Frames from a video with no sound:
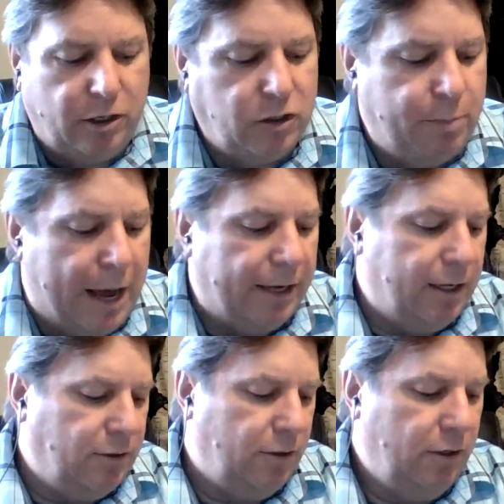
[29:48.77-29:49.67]
goes back
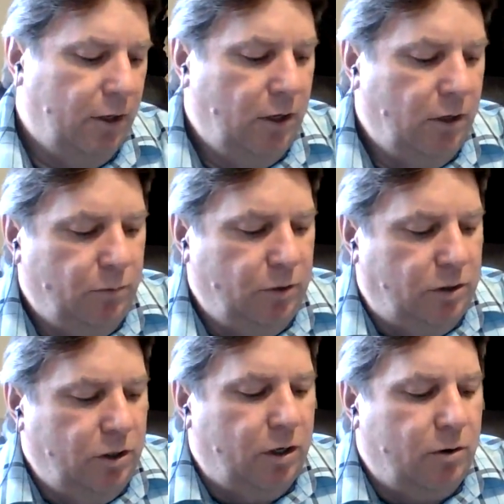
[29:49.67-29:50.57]
in
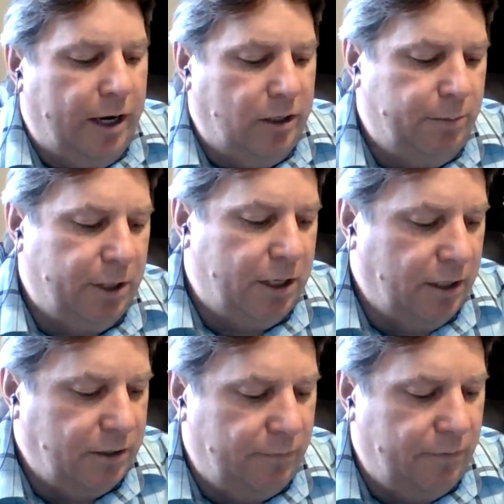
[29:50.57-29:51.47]
to the cradle
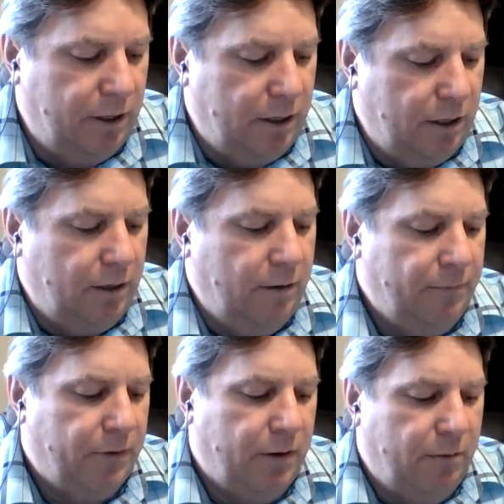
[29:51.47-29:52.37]
because of the
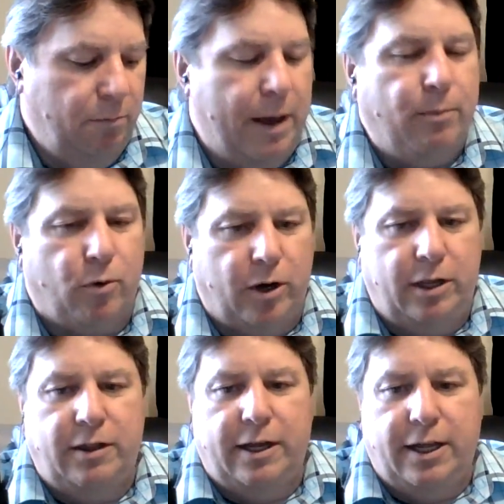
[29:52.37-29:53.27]

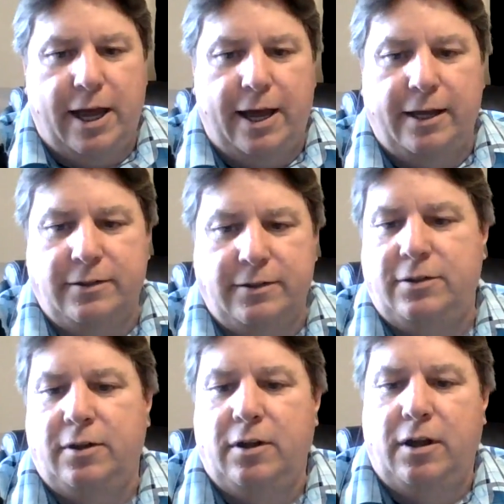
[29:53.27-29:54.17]
memory that he has,
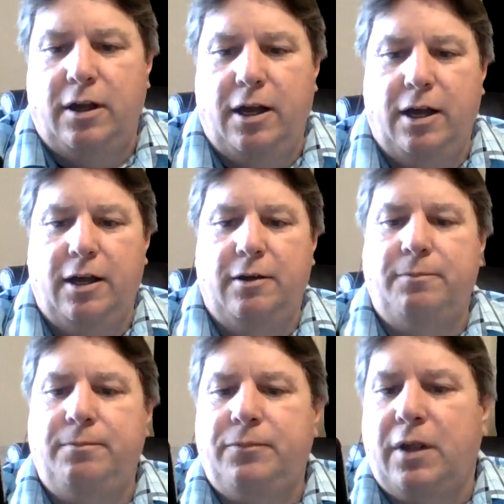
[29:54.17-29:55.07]

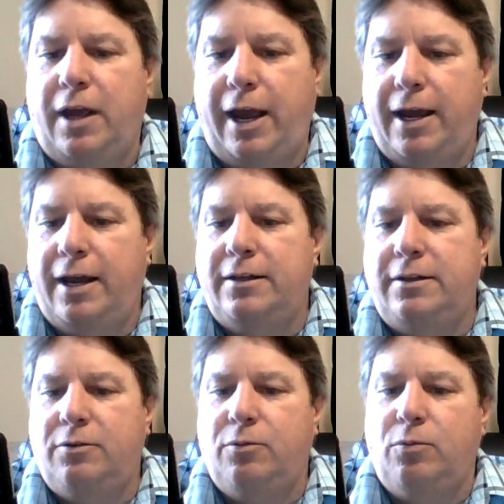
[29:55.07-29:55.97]

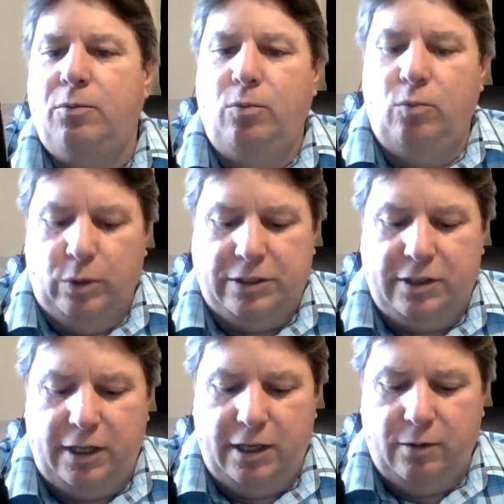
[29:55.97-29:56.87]
and we
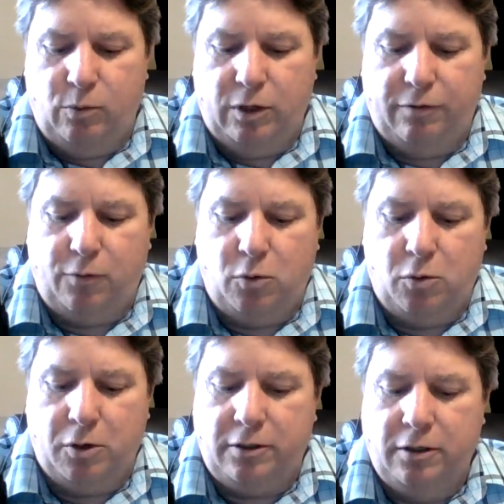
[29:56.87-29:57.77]
see him with
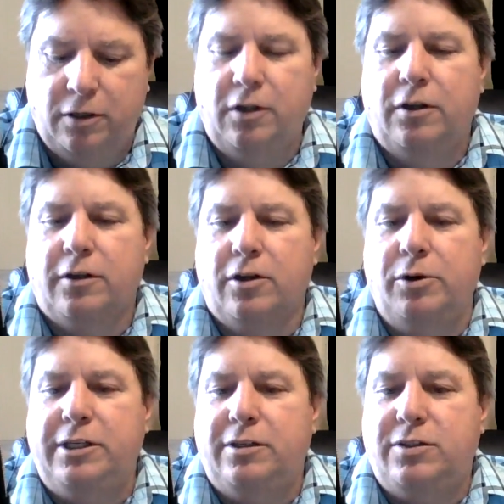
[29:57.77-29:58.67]
Ford
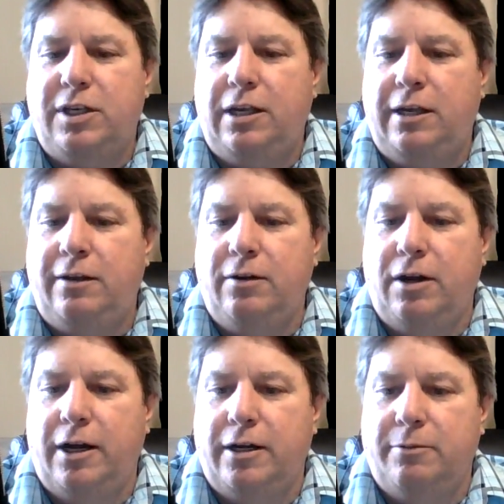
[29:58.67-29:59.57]
going to see
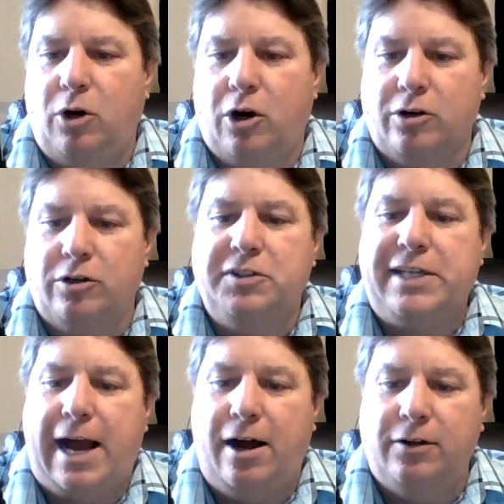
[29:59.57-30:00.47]
Arnold's
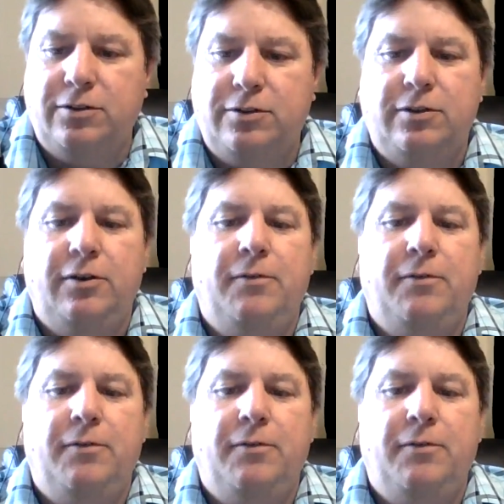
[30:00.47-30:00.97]
house.